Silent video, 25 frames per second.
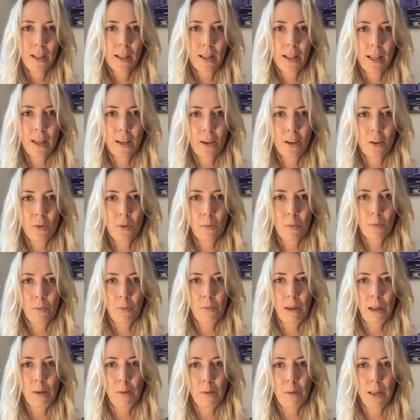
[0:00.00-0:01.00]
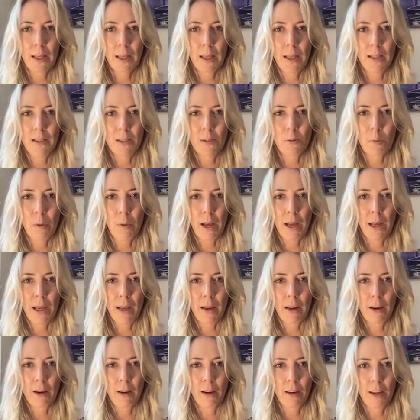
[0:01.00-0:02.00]
that can maybe
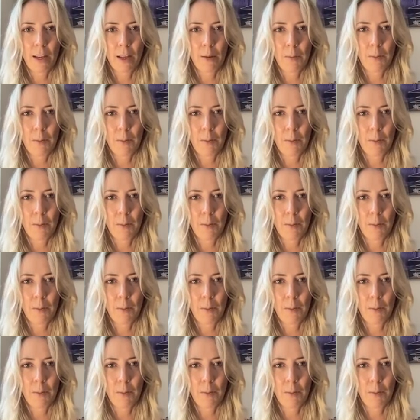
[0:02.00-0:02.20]
inspire.